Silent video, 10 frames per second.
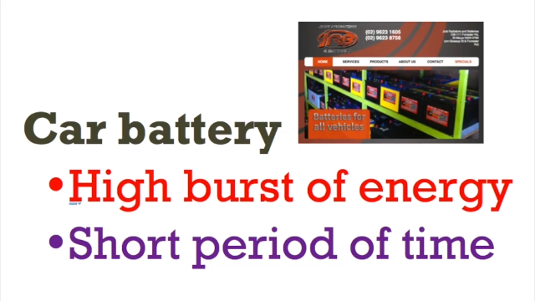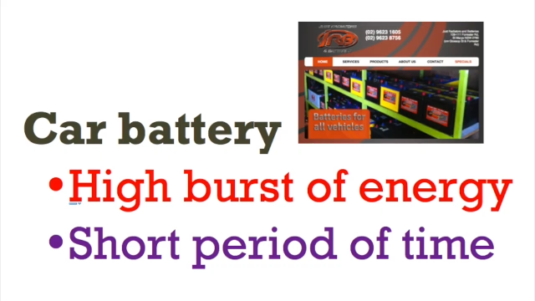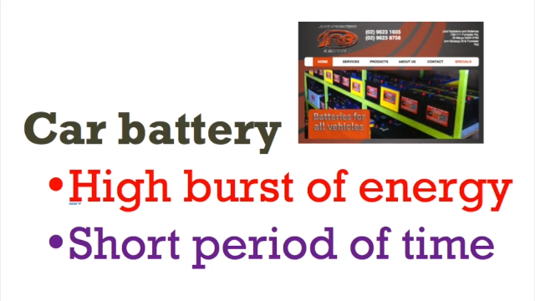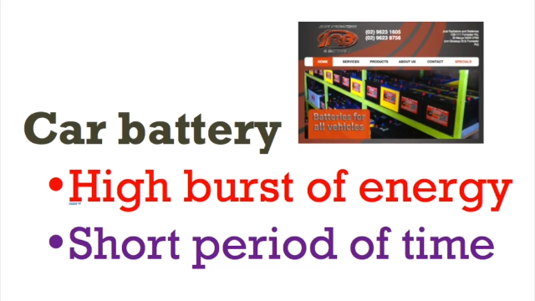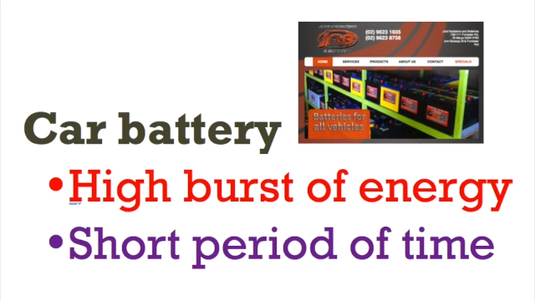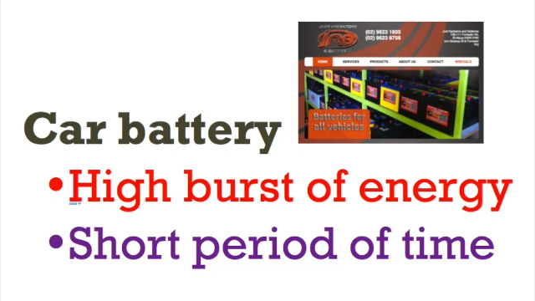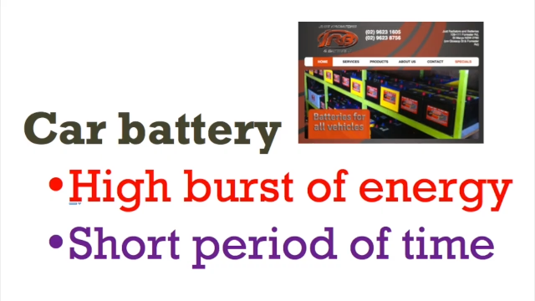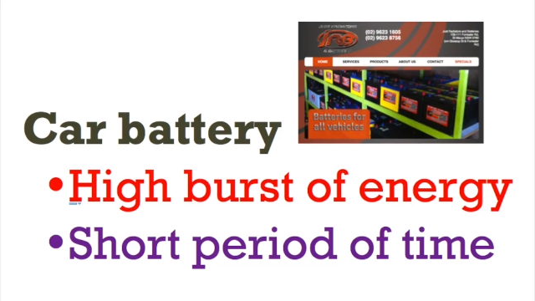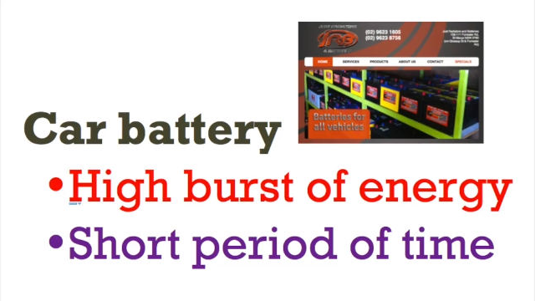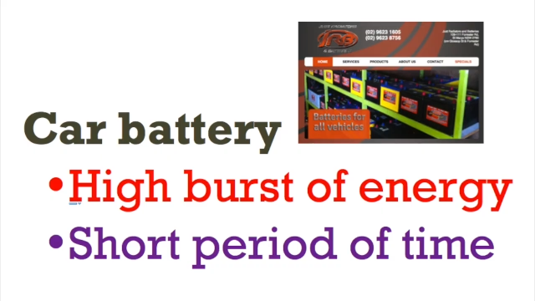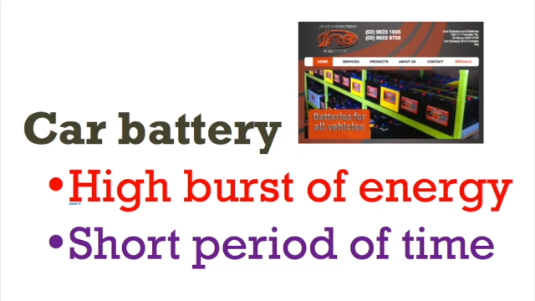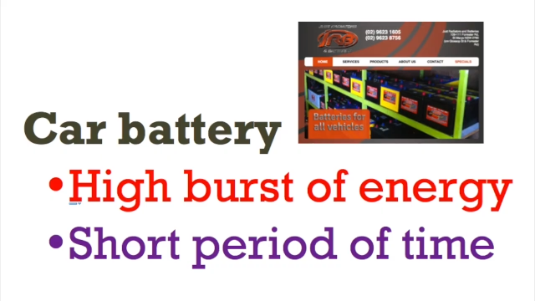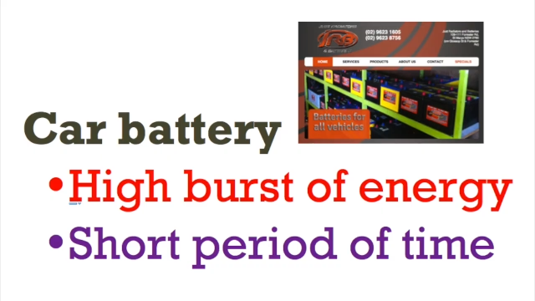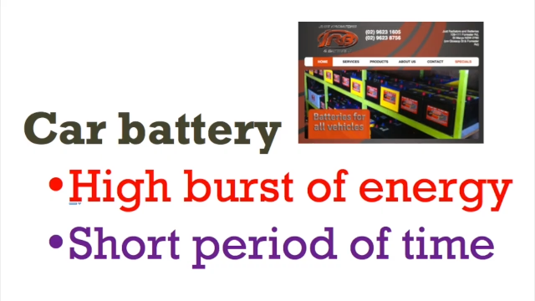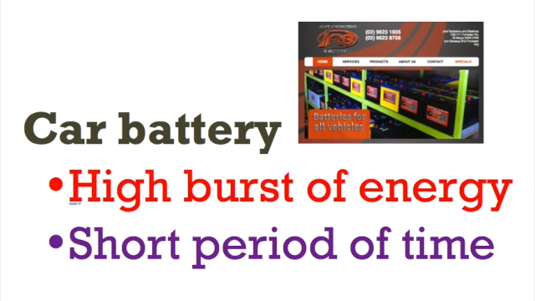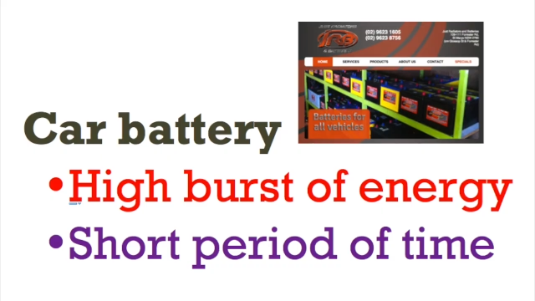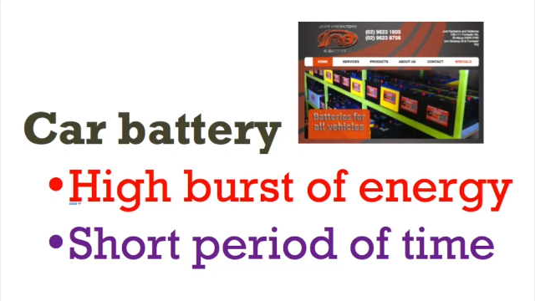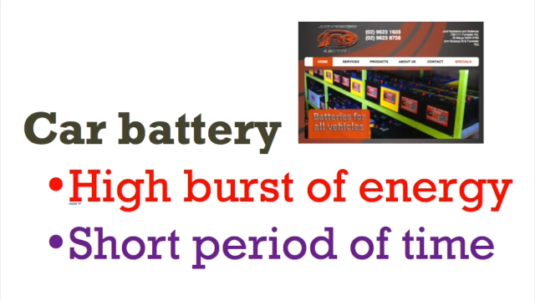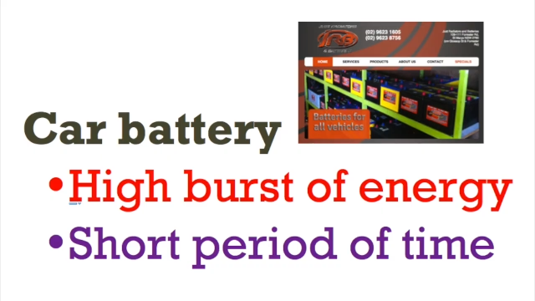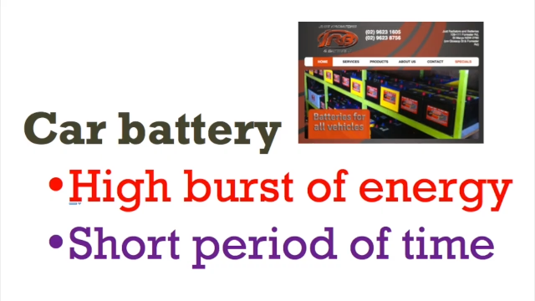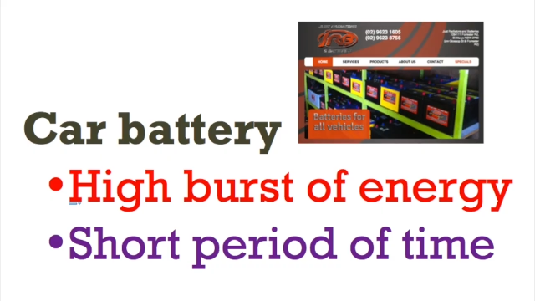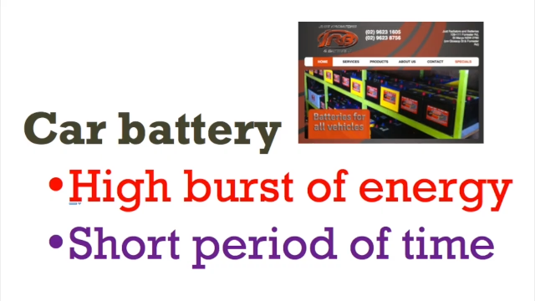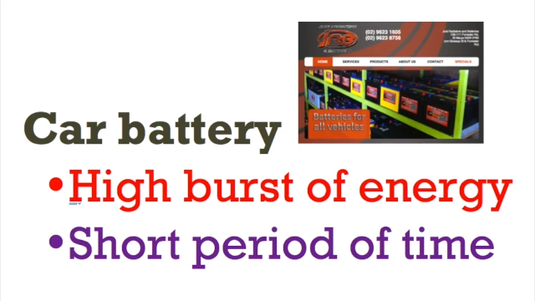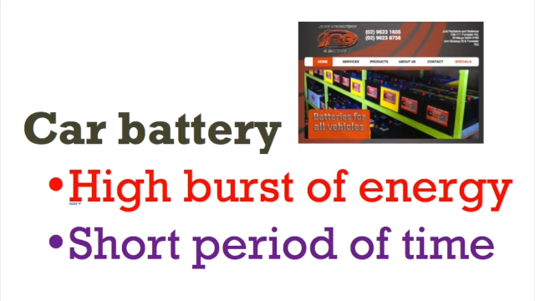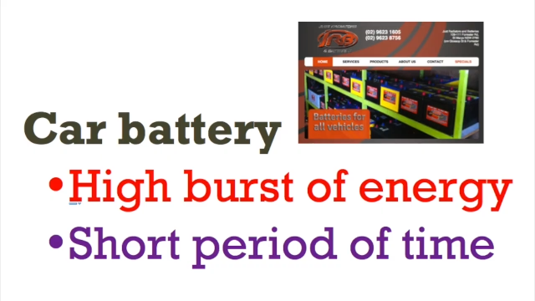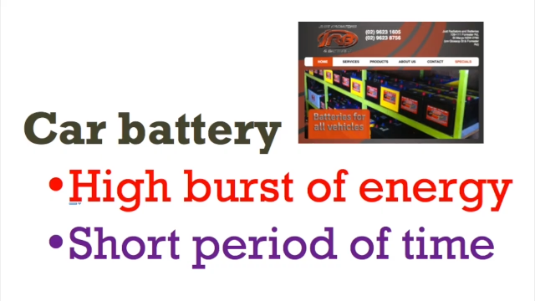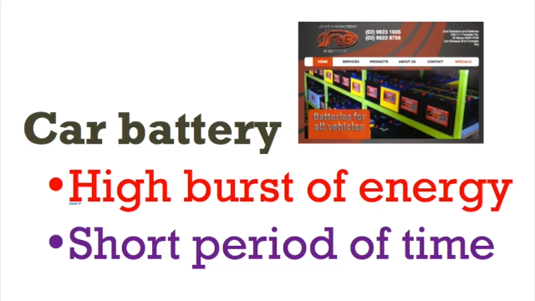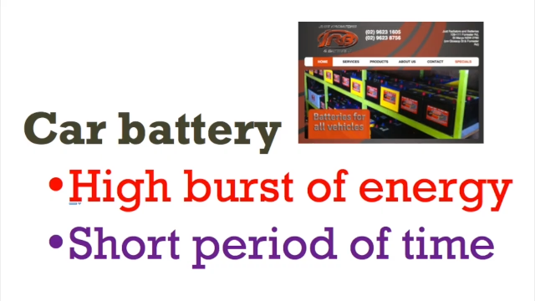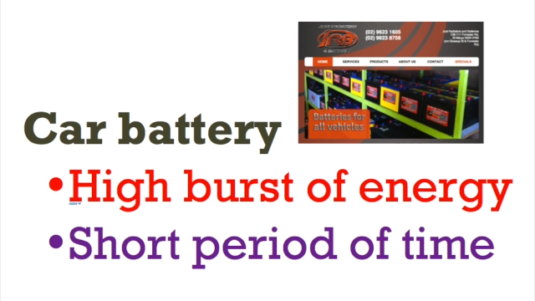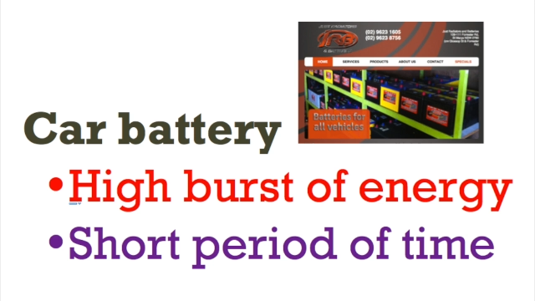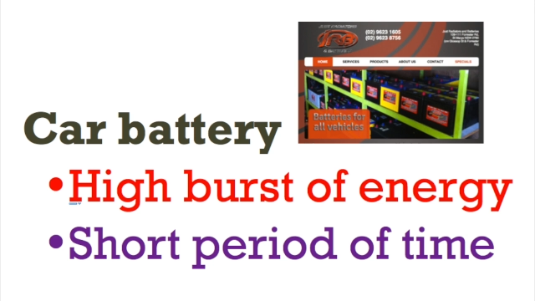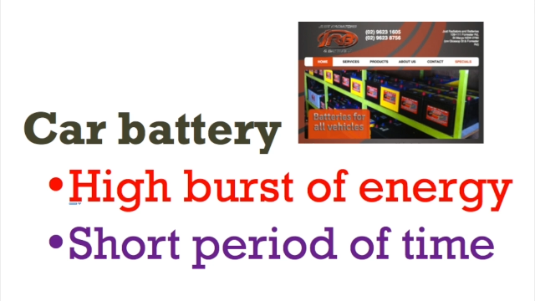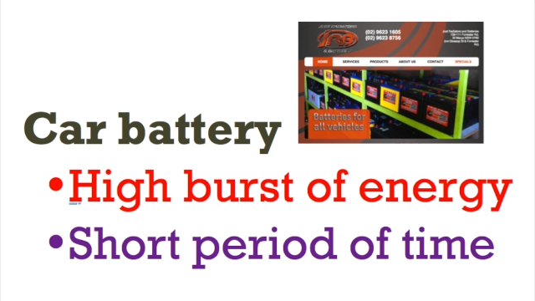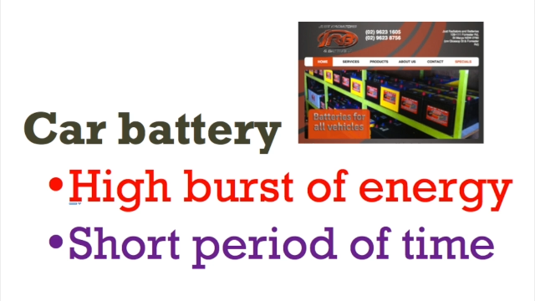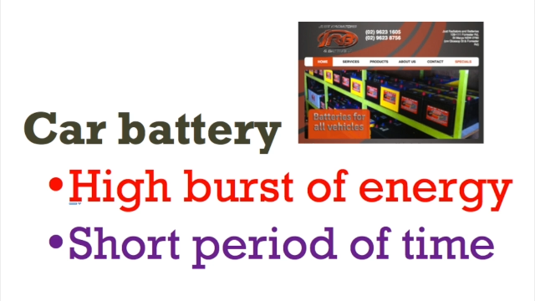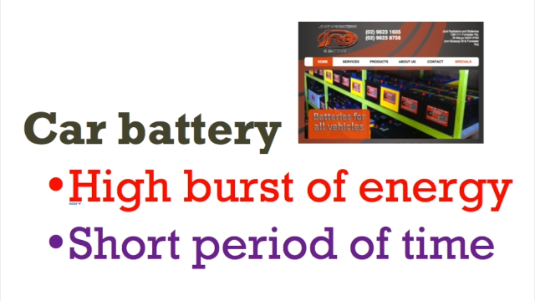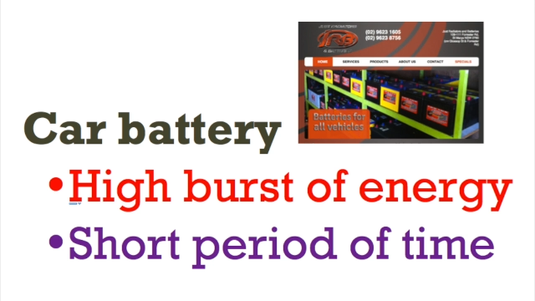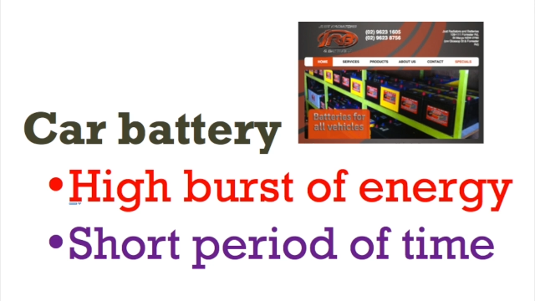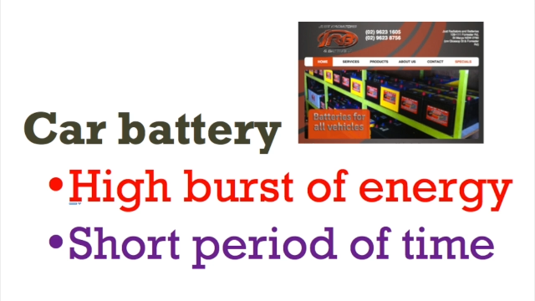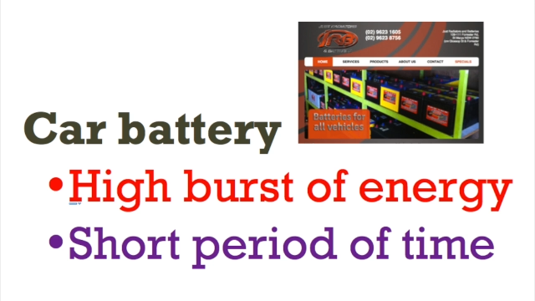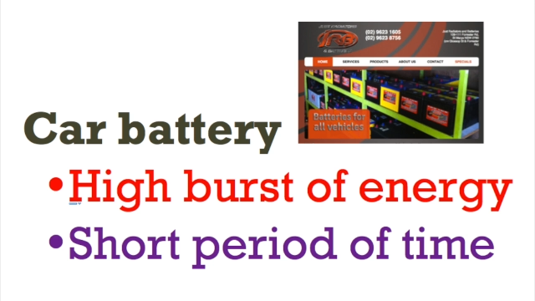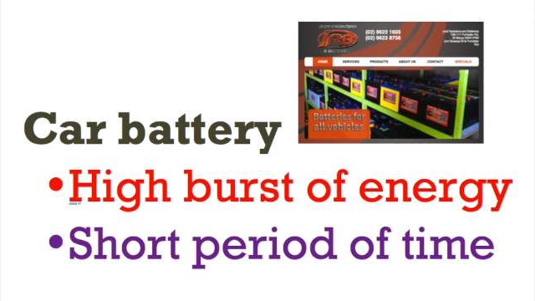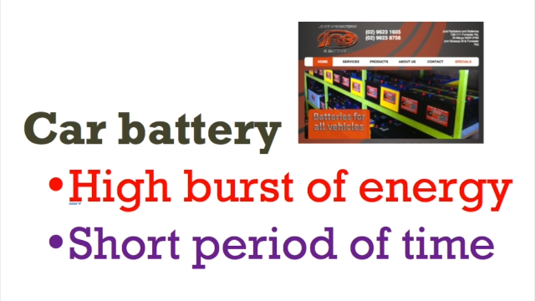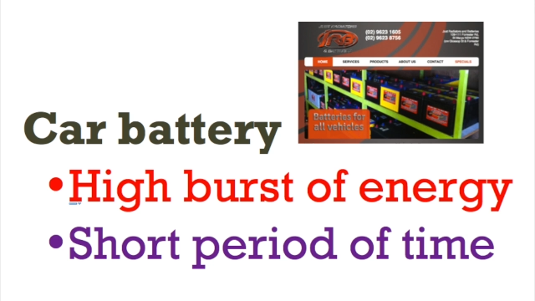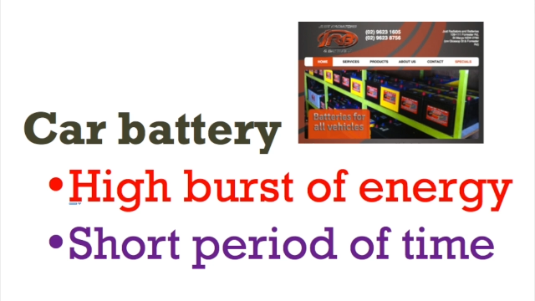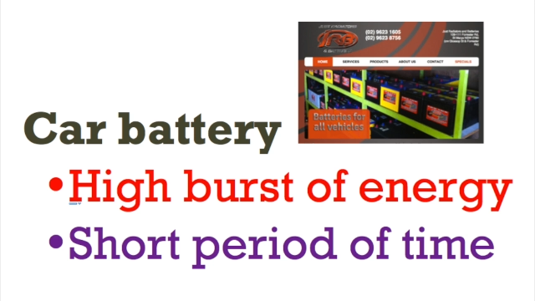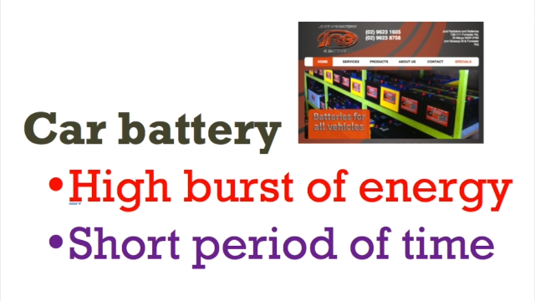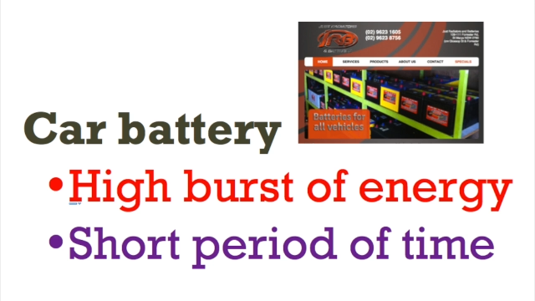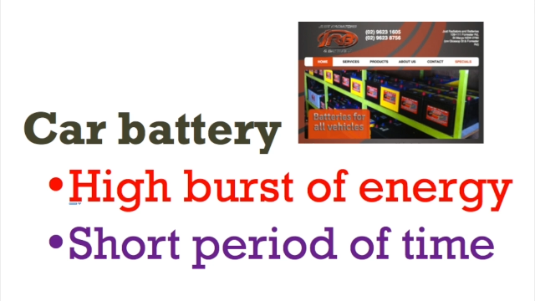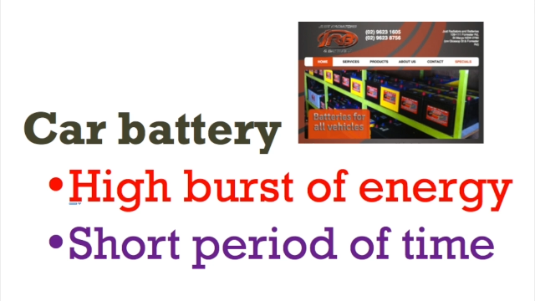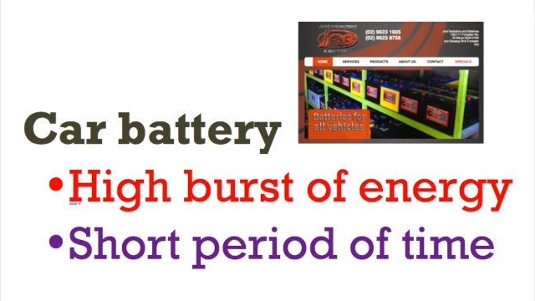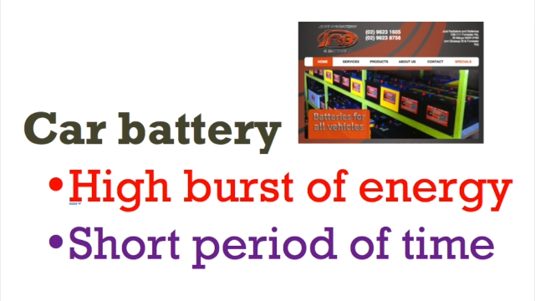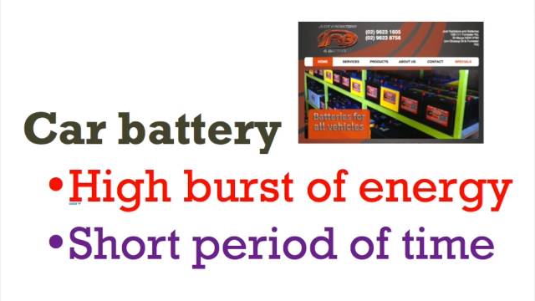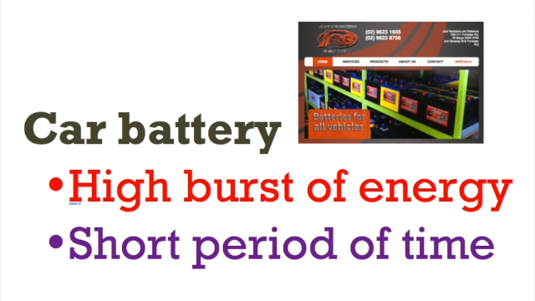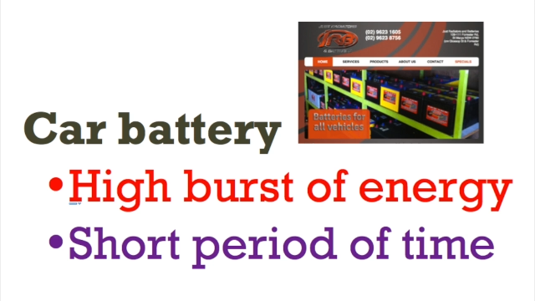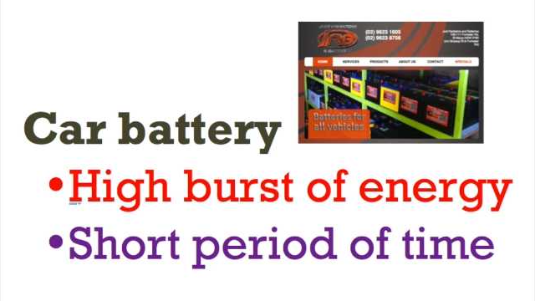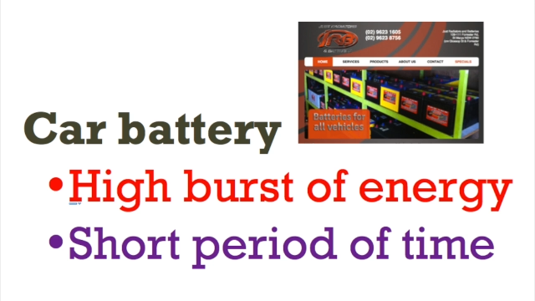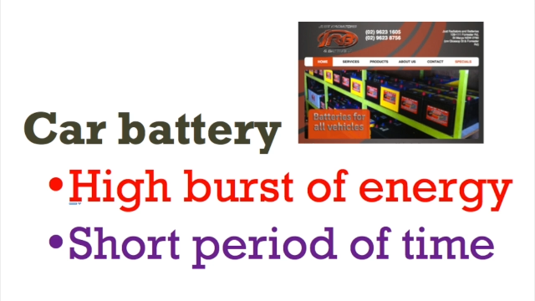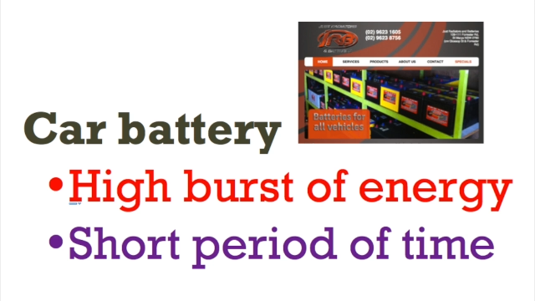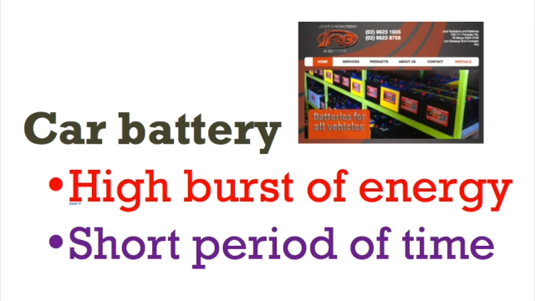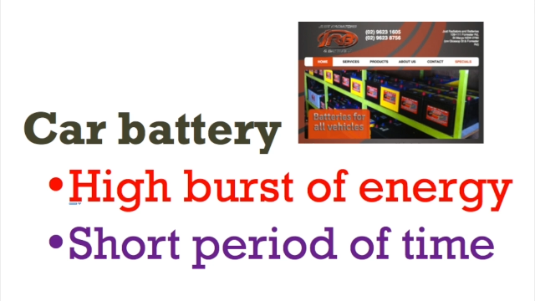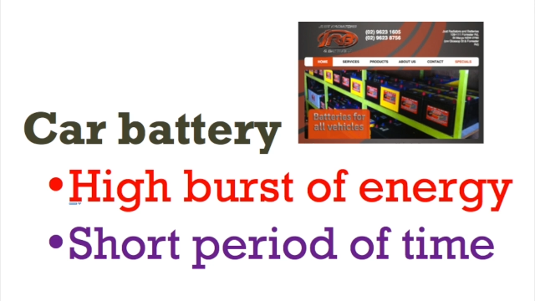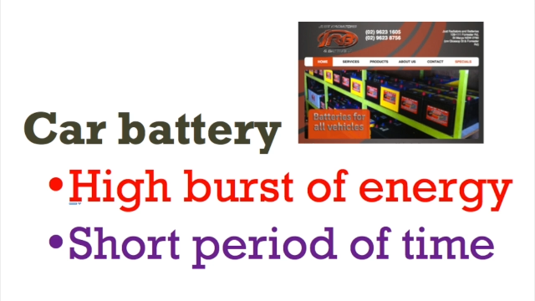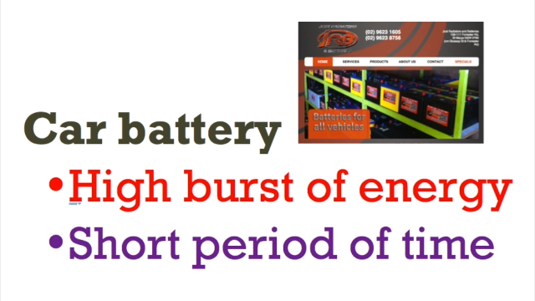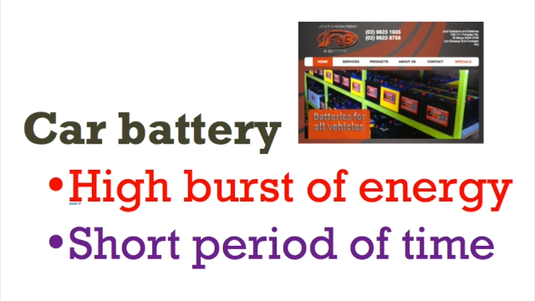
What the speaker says: No face is visible, so there are no lips to read.